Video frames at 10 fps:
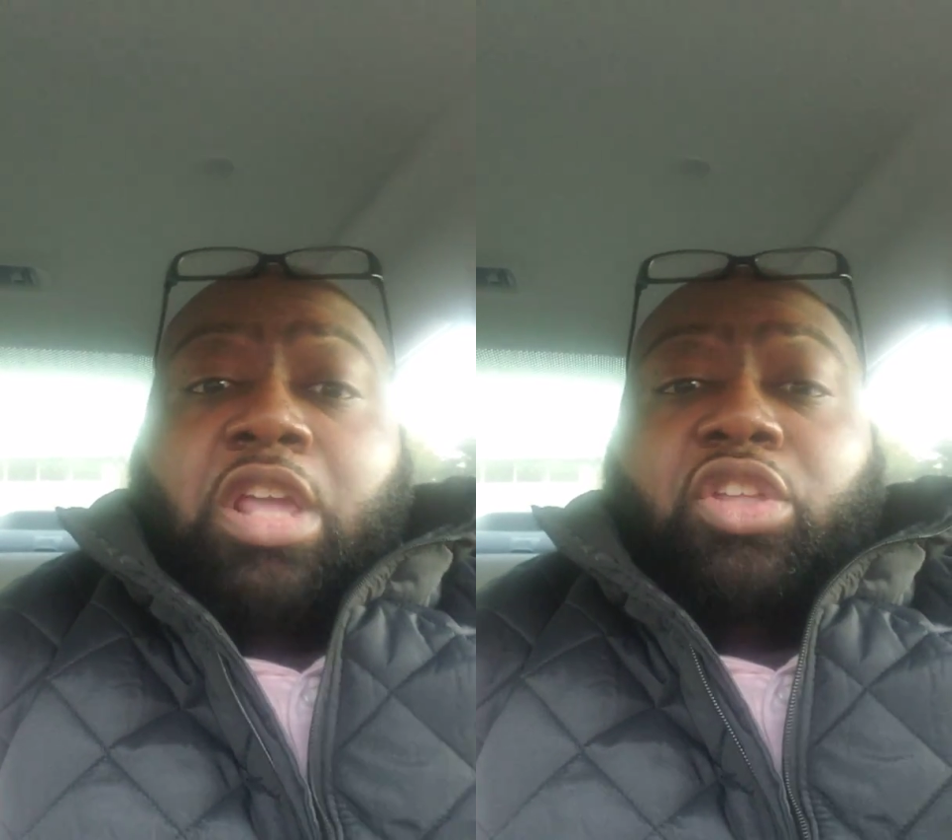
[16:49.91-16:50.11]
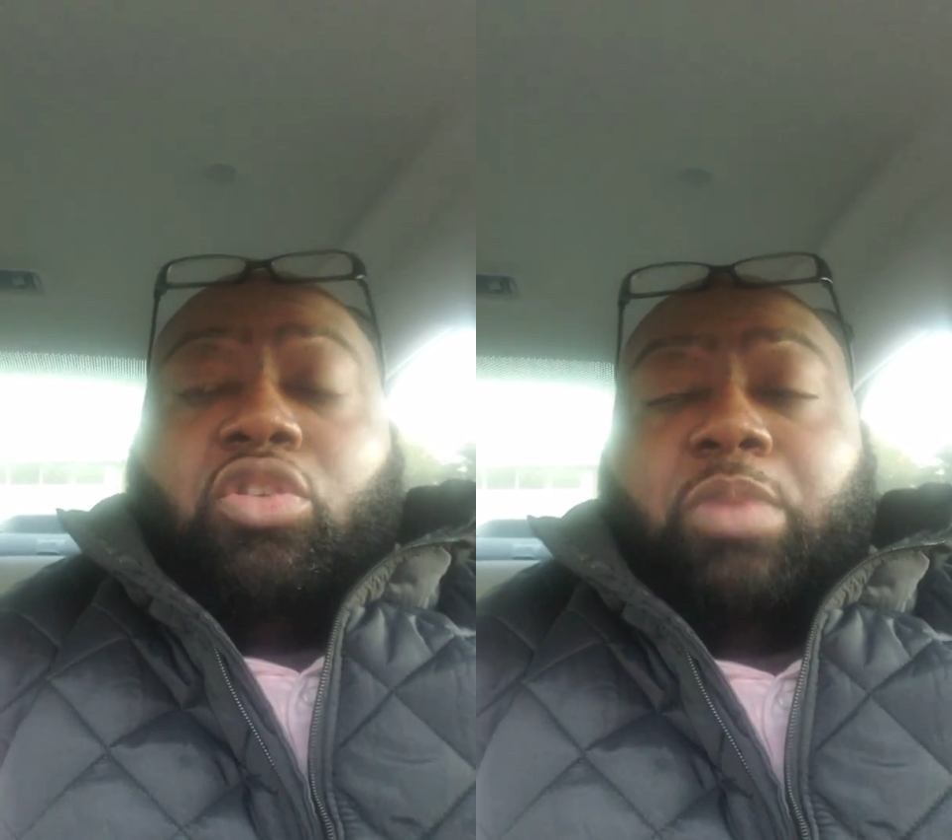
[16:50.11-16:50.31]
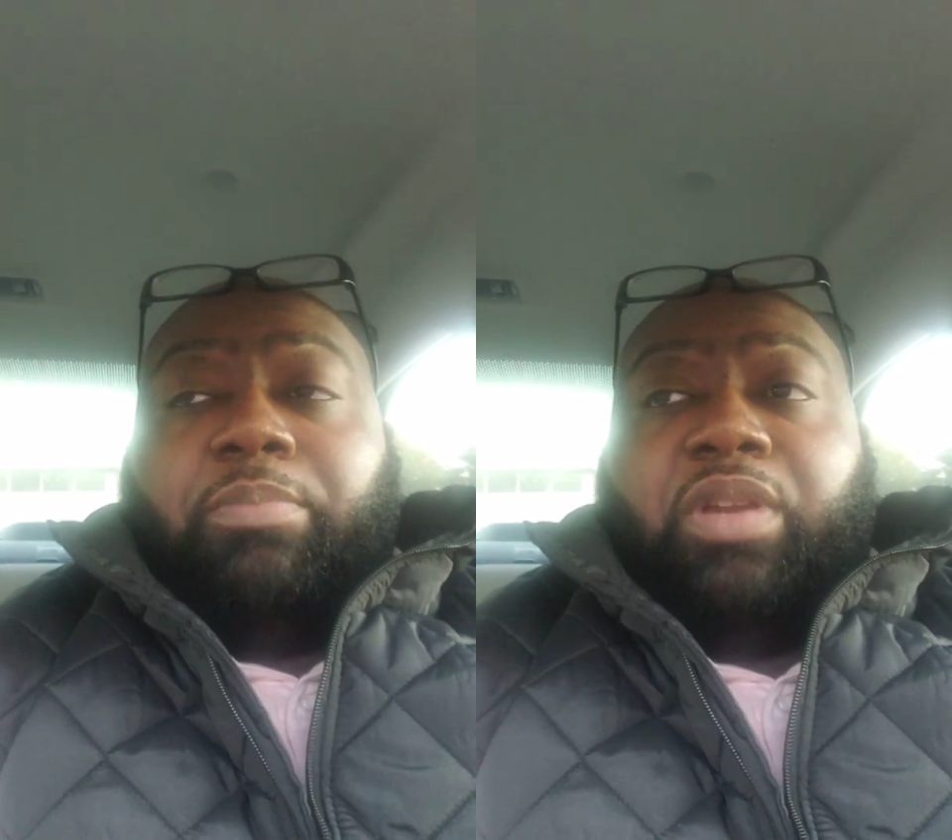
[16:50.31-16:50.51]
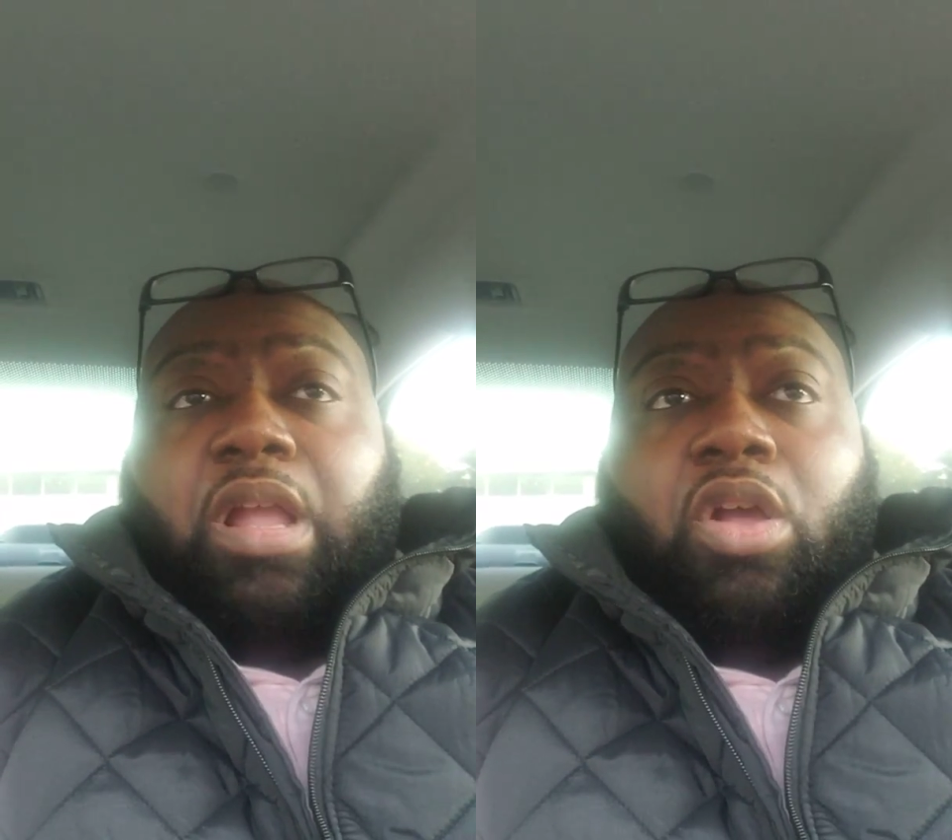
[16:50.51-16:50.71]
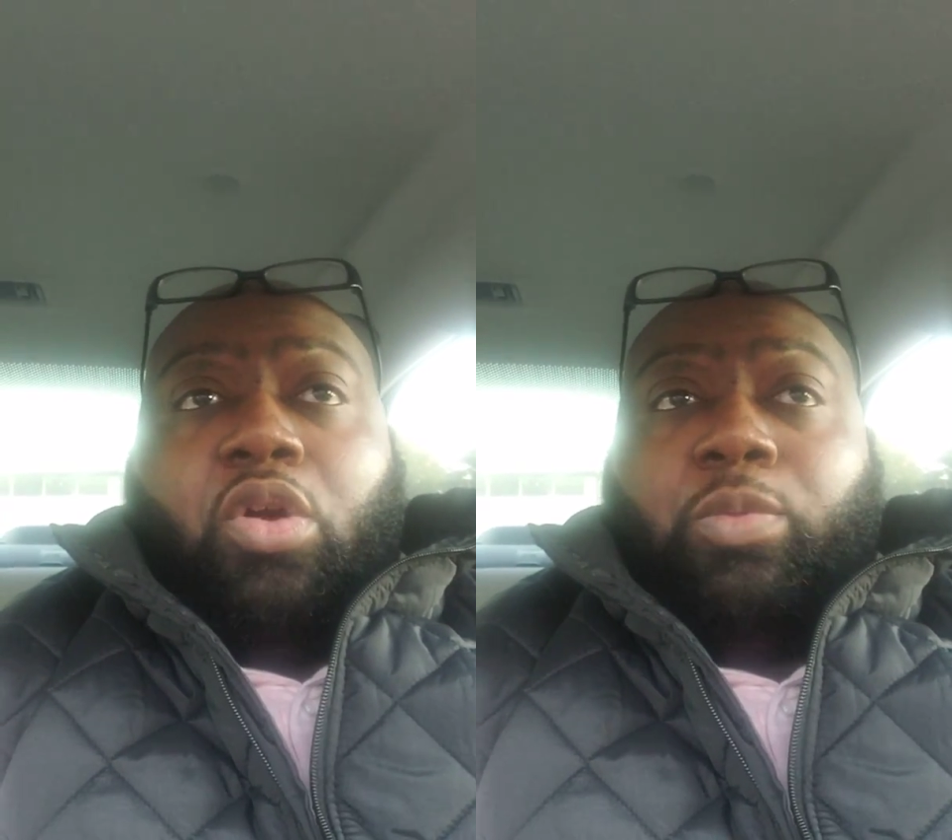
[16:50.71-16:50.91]
You may be
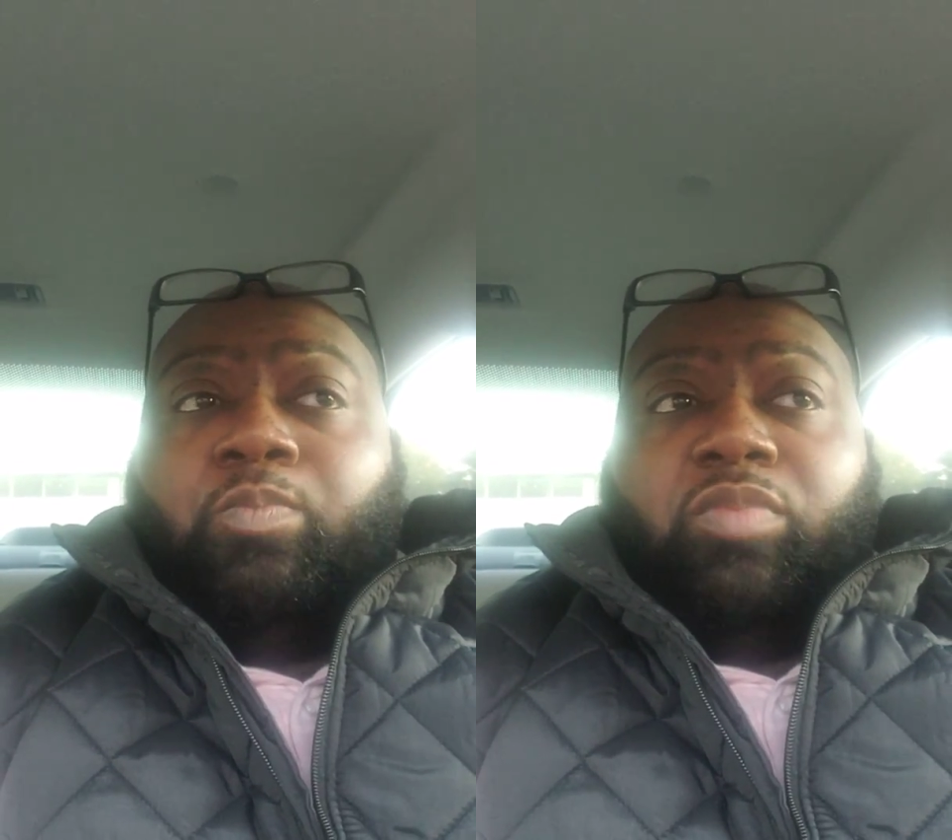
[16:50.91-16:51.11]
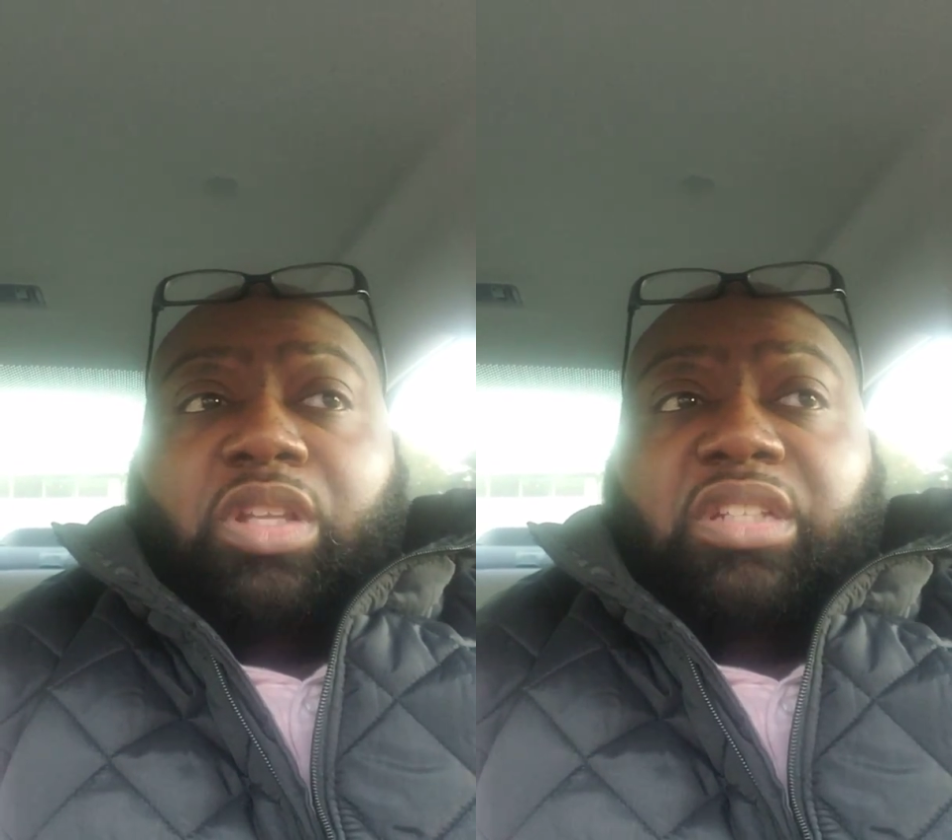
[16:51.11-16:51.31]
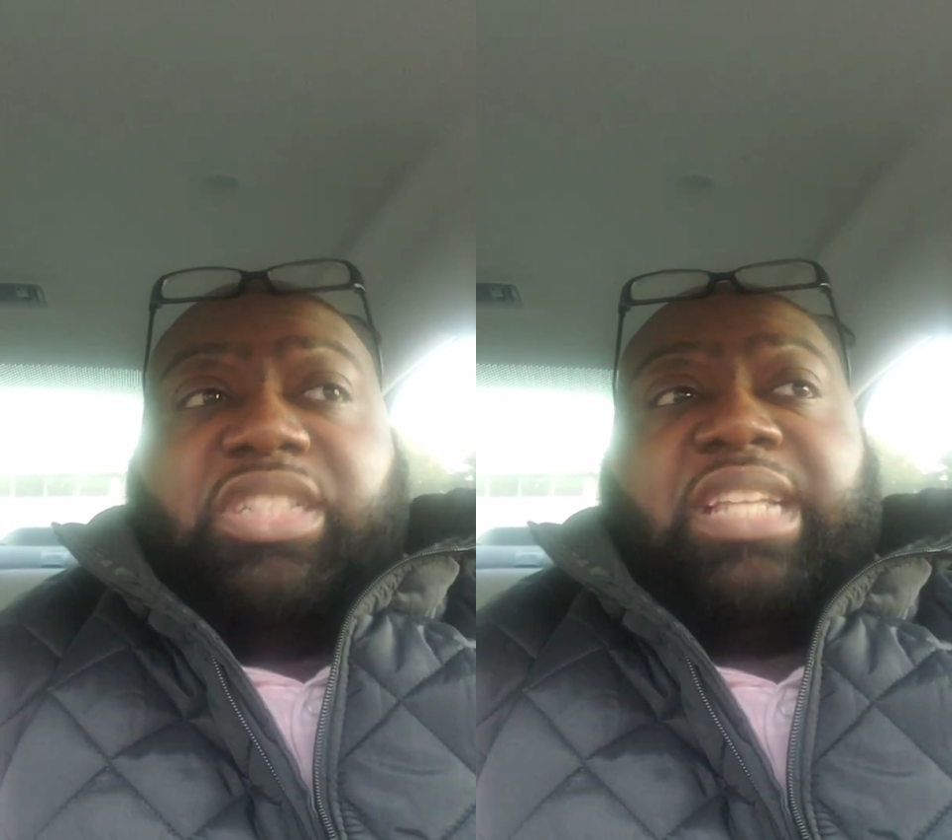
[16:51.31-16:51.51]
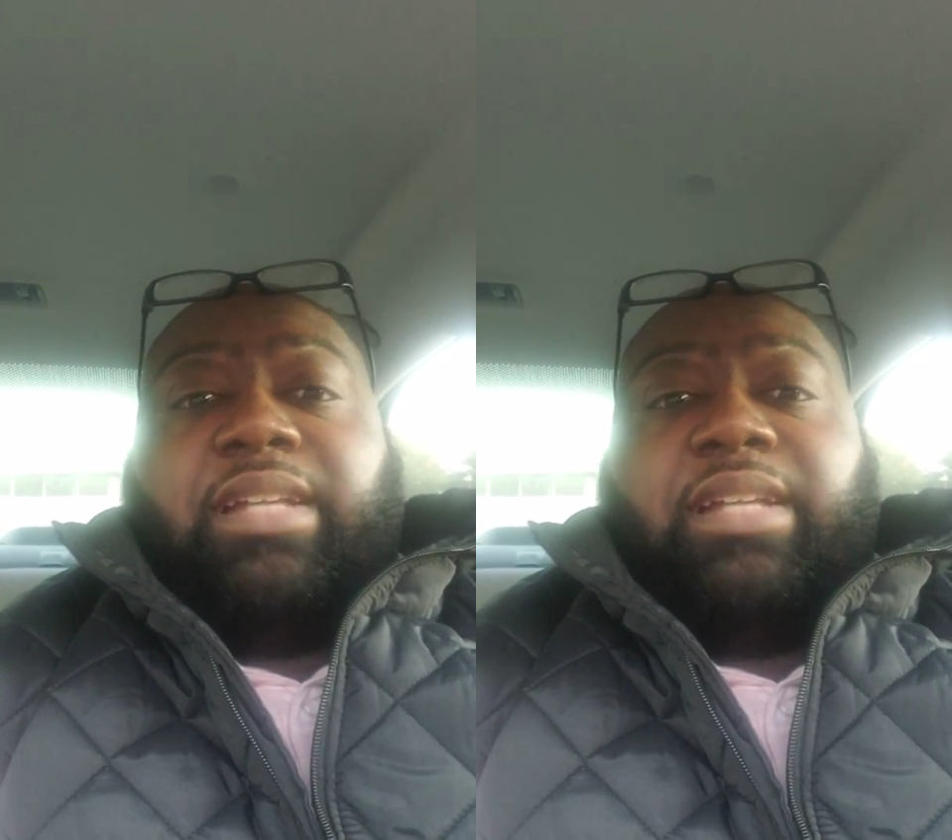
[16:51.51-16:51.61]
like, oh, just